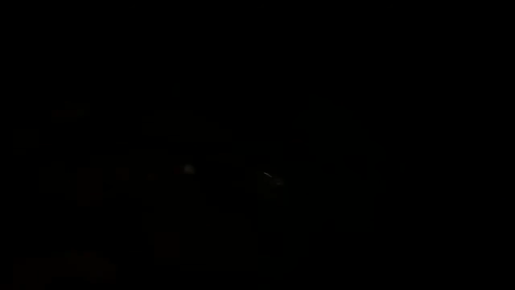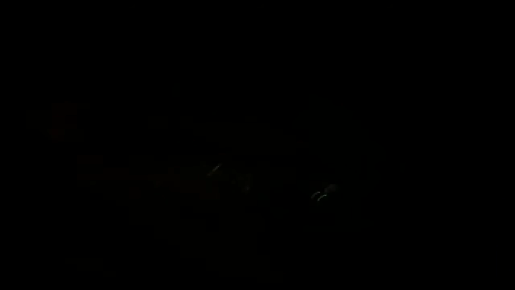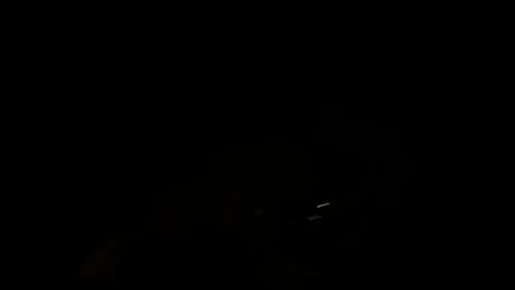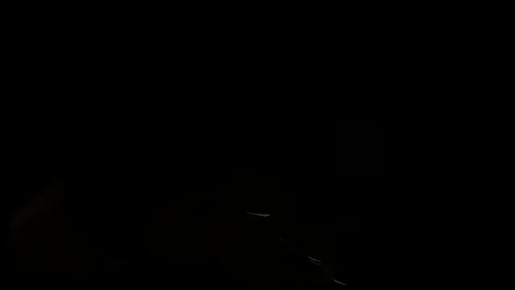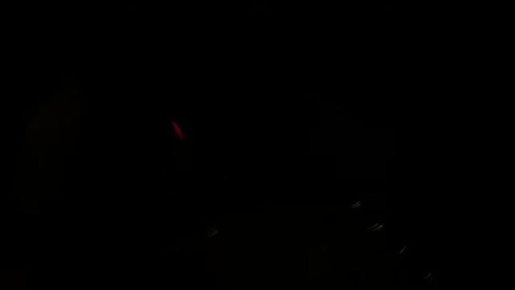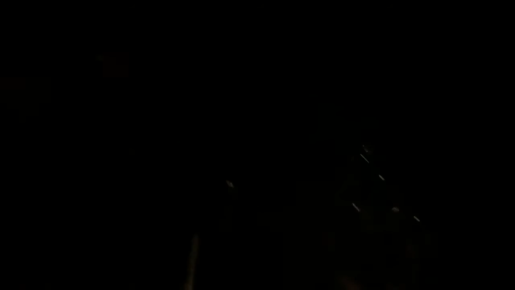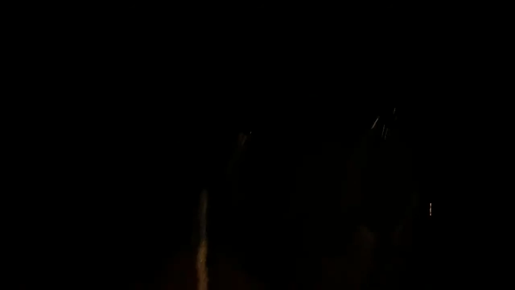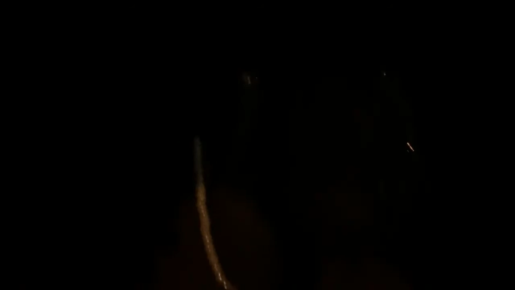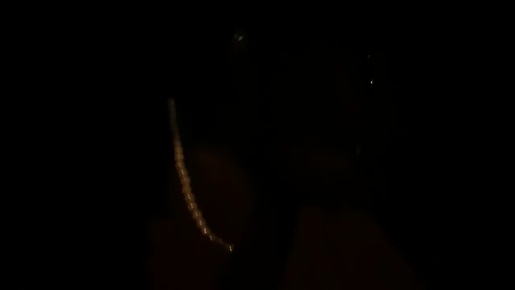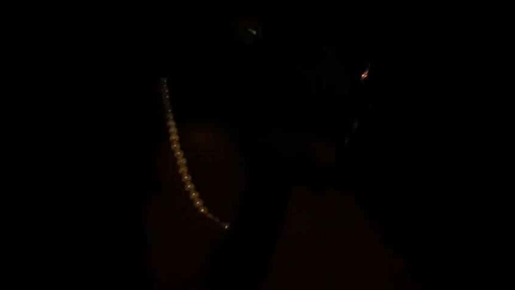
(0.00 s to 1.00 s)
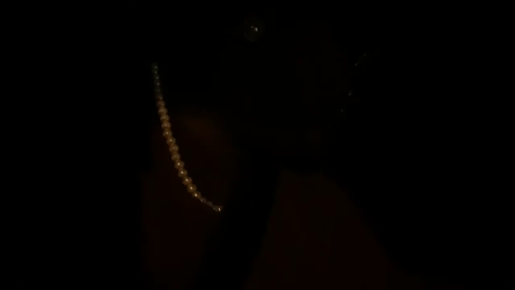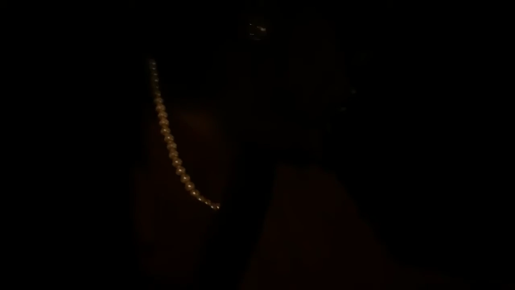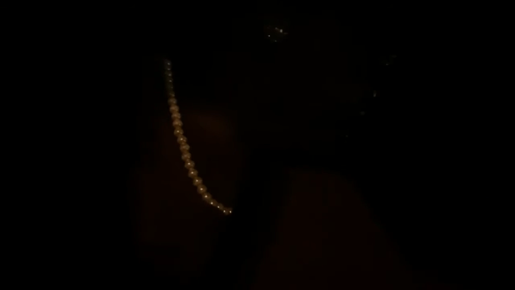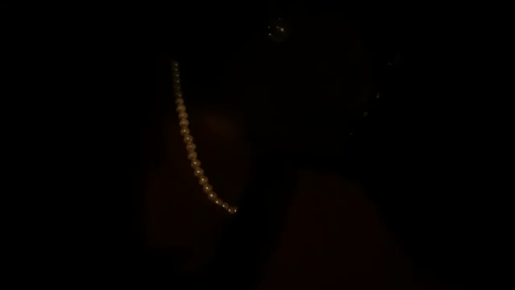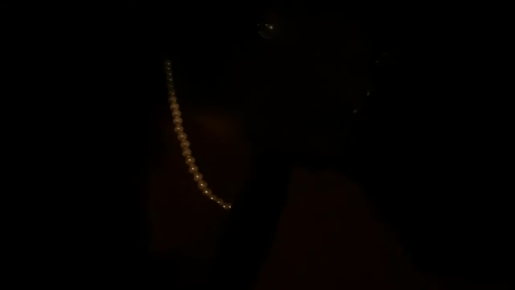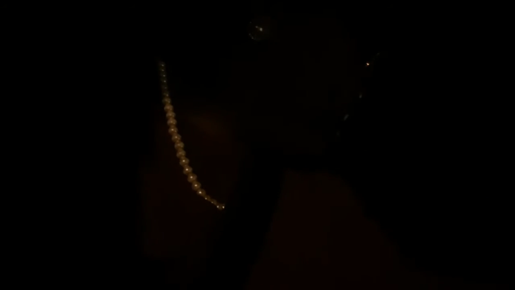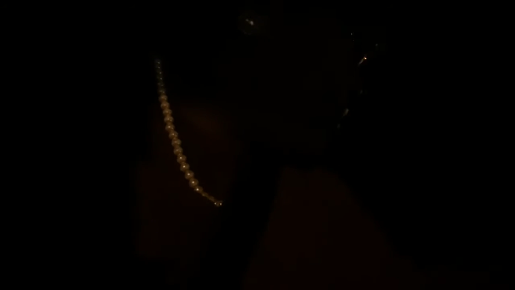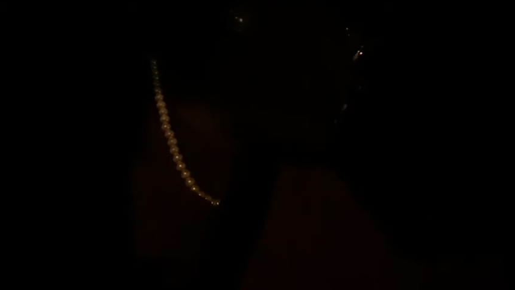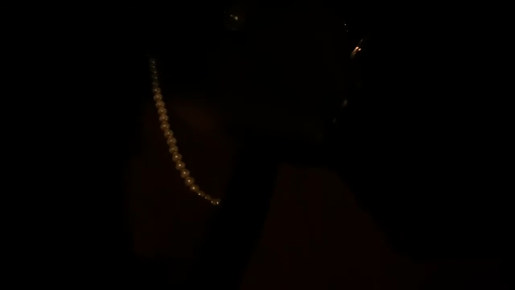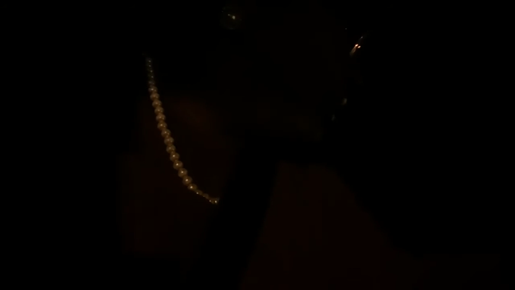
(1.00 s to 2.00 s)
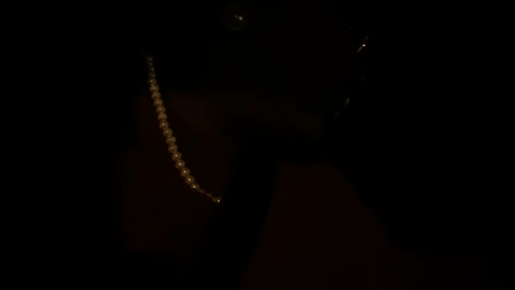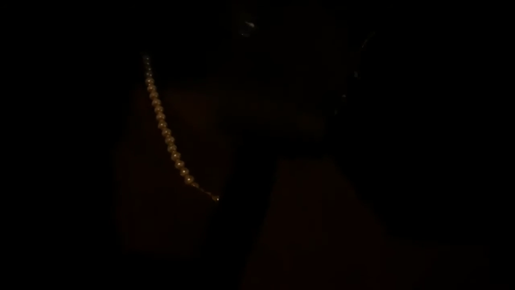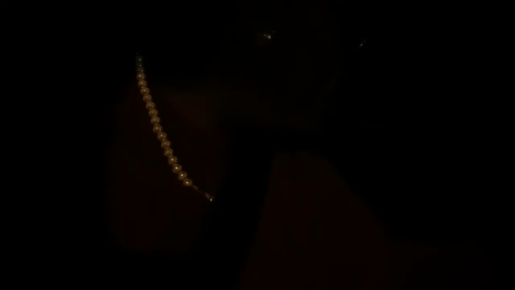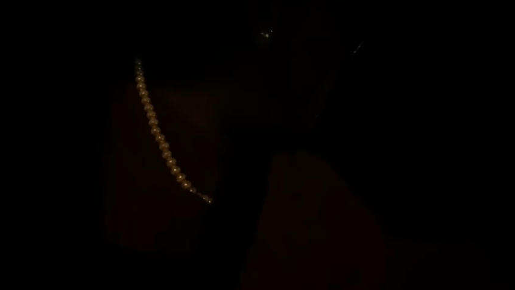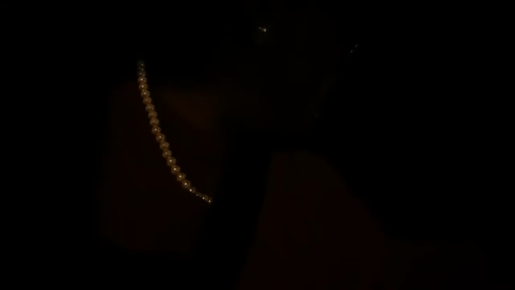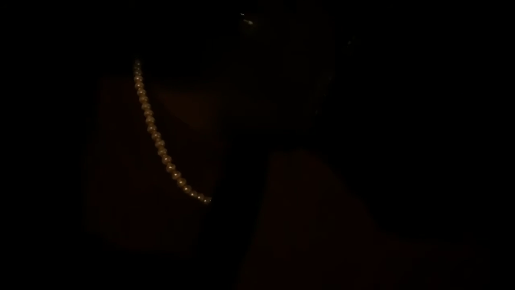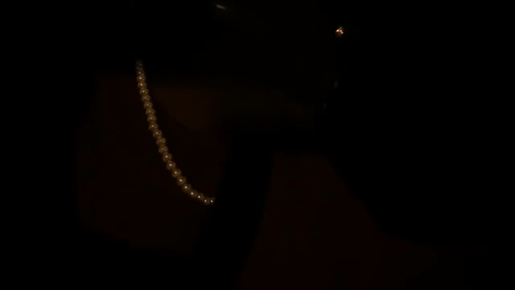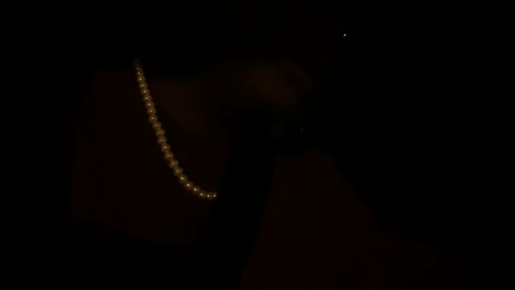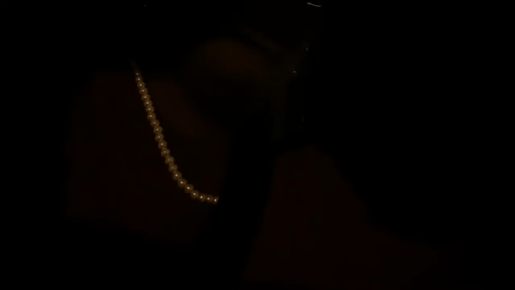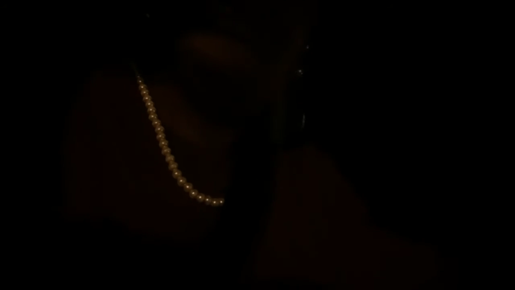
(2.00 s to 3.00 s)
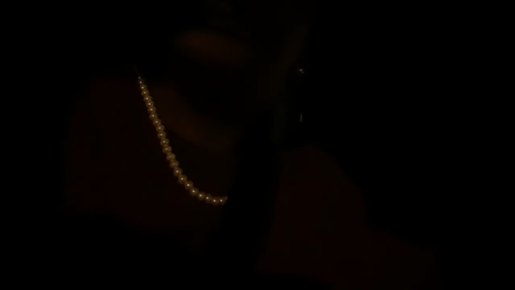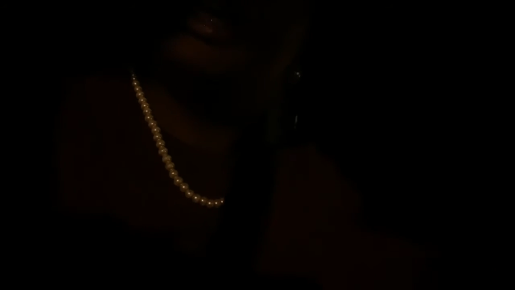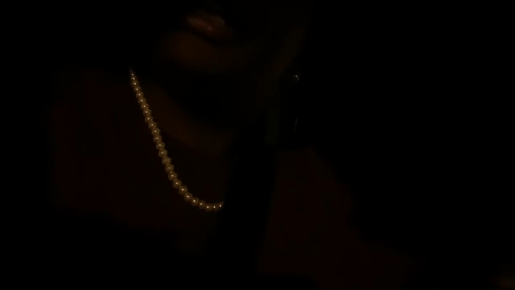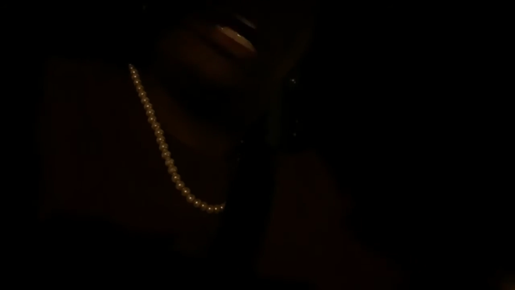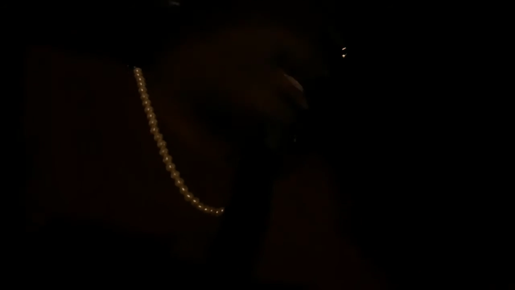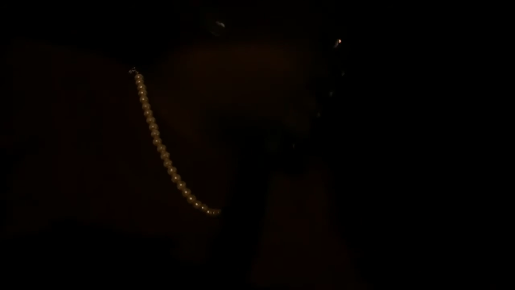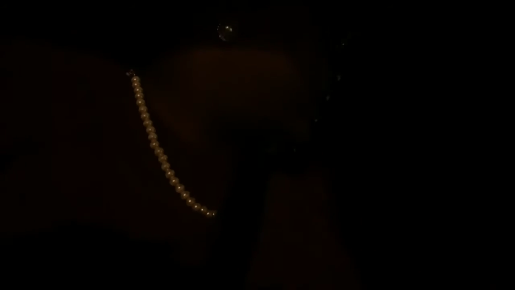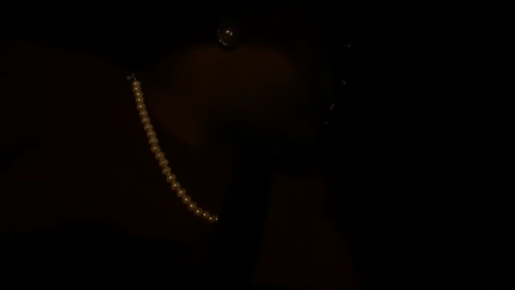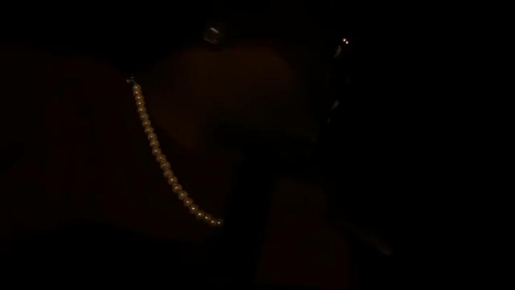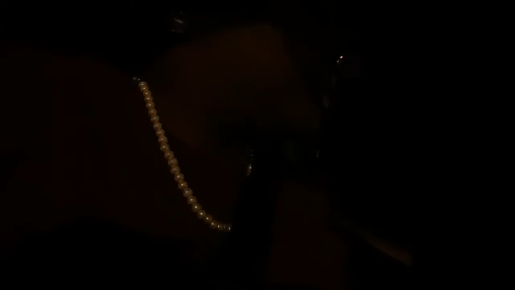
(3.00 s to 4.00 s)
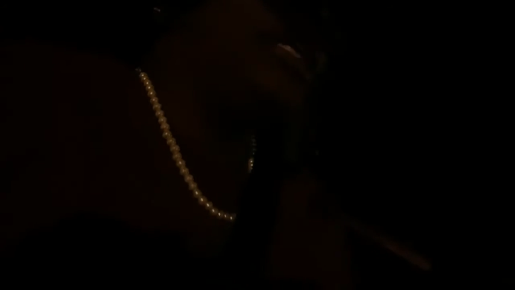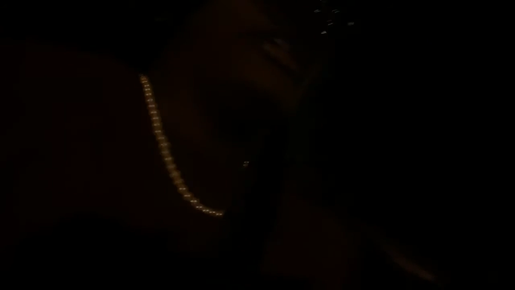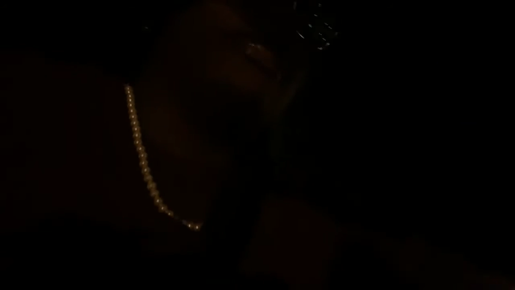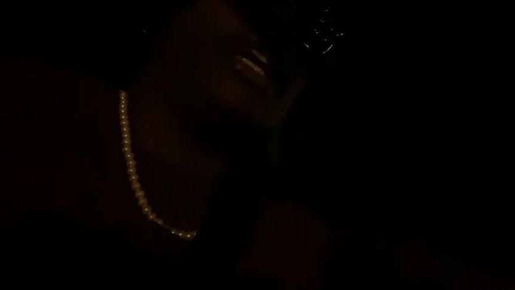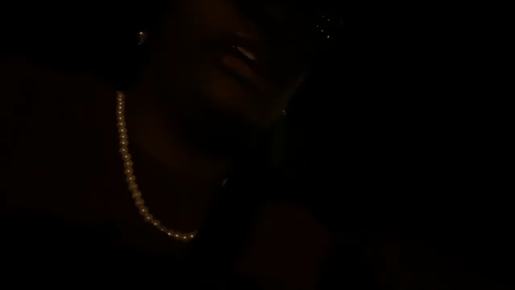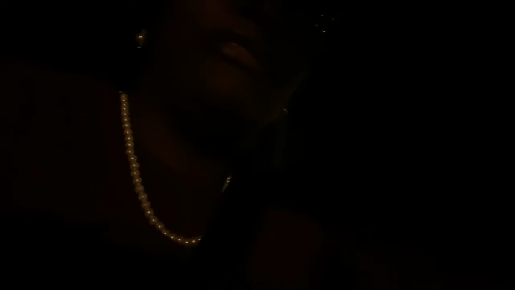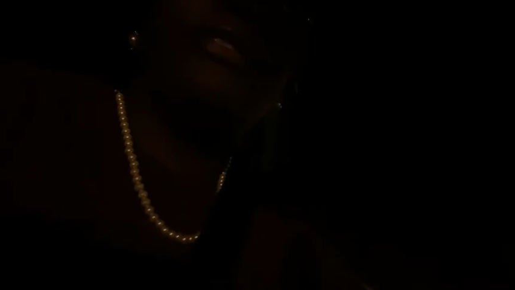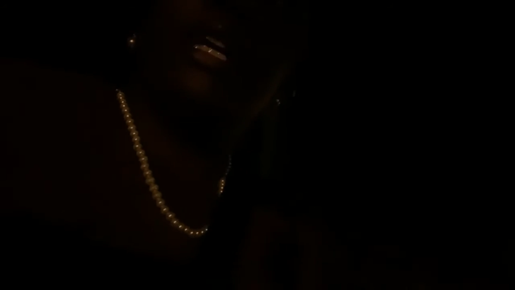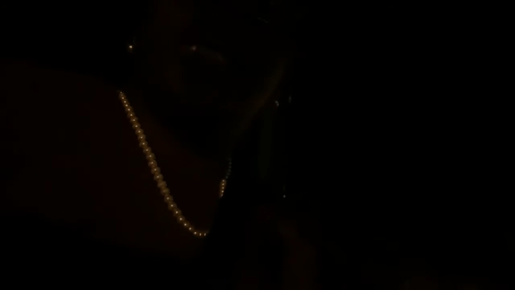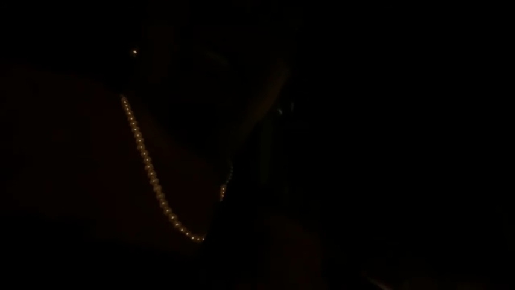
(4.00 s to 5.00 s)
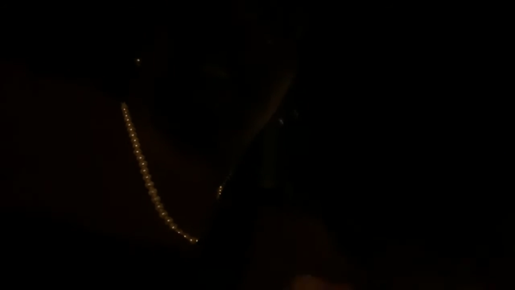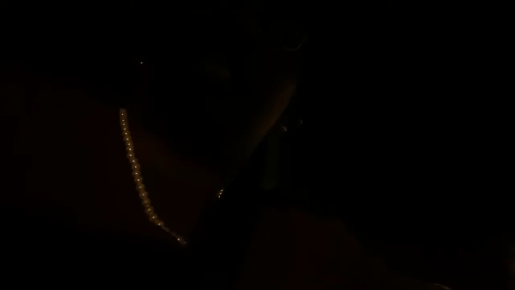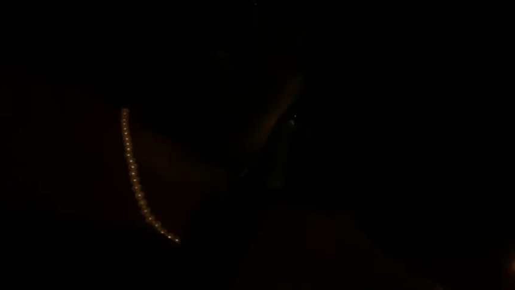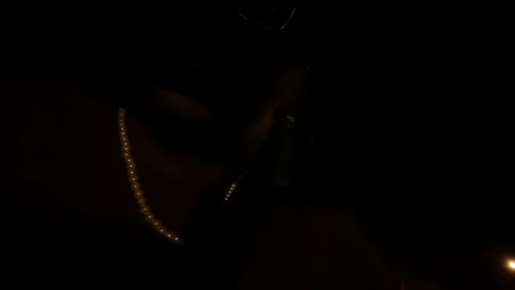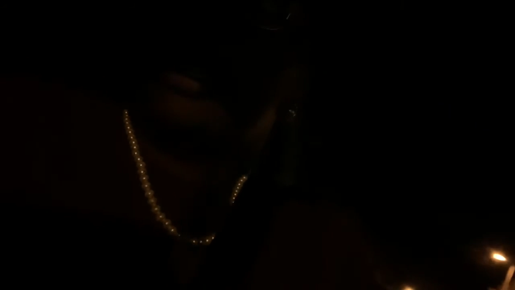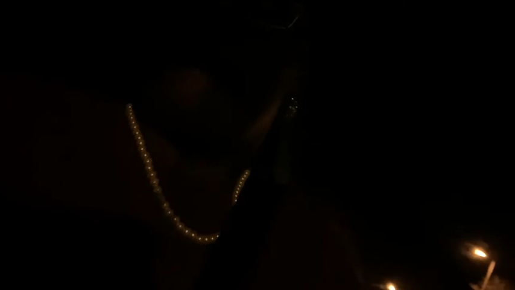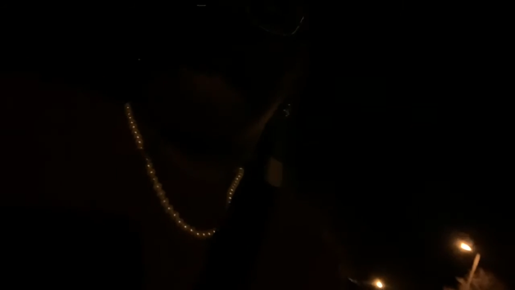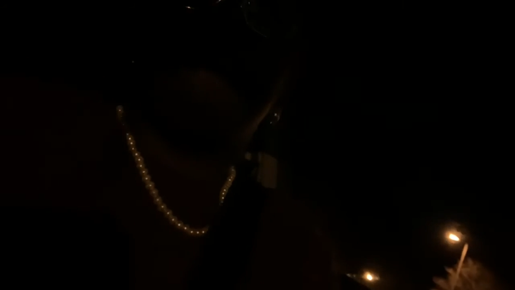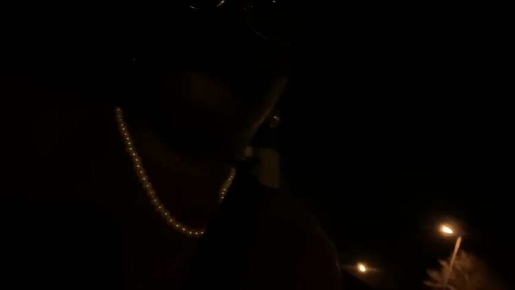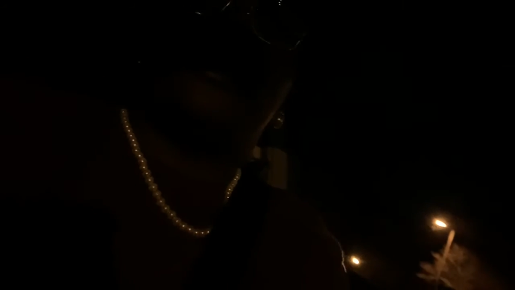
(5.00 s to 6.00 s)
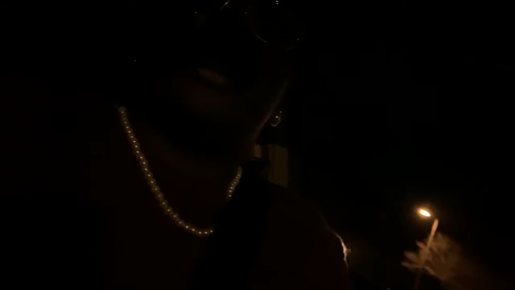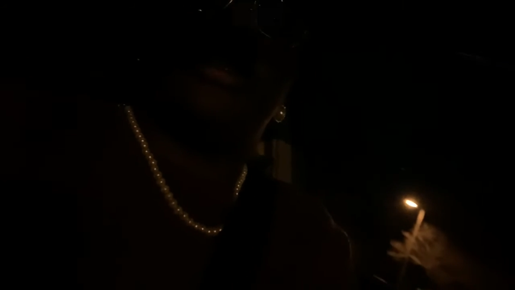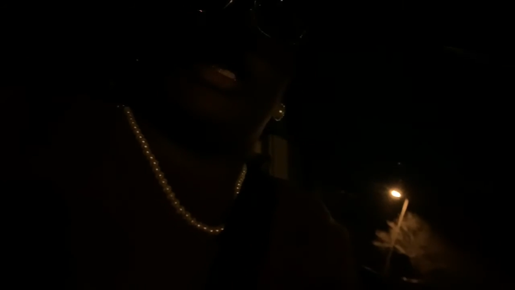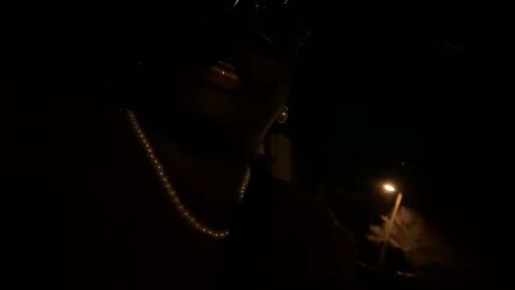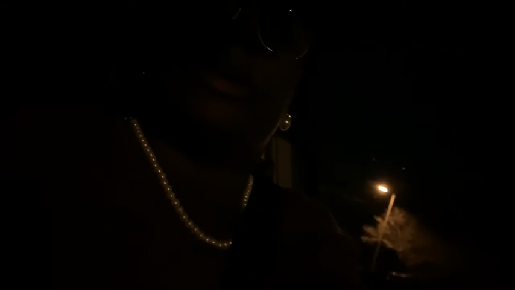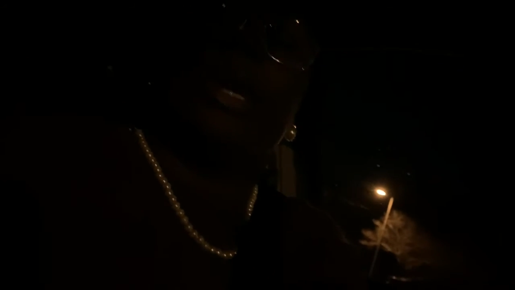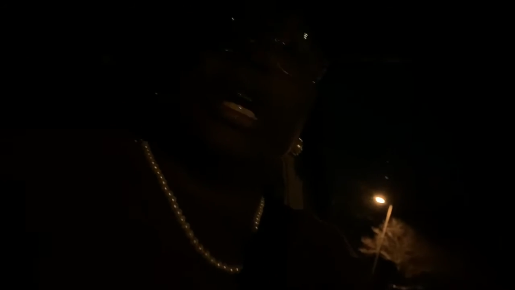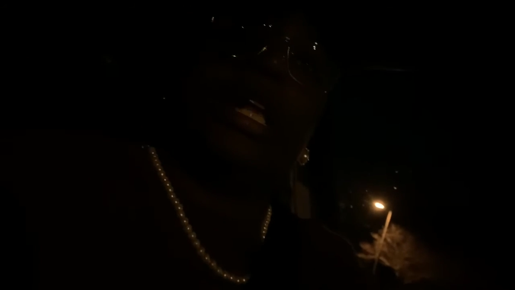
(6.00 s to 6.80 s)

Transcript: Nobody's mouth can be seen.